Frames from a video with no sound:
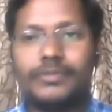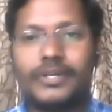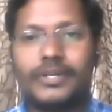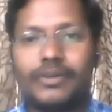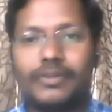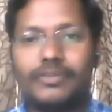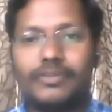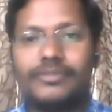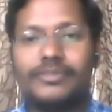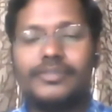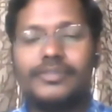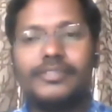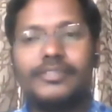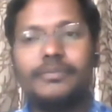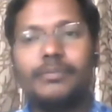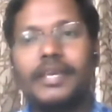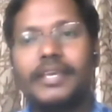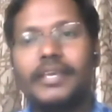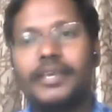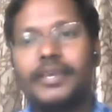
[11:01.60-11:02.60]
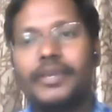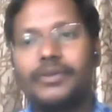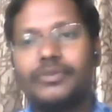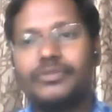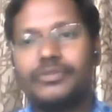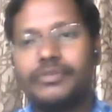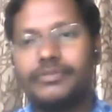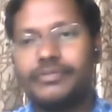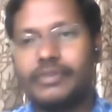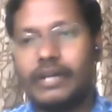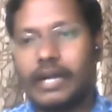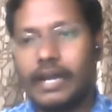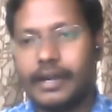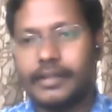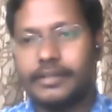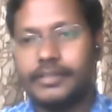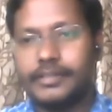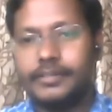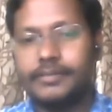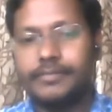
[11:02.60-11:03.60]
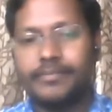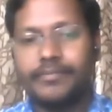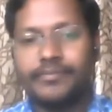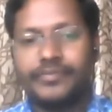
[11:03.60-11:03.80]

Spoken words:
but also it is making use of another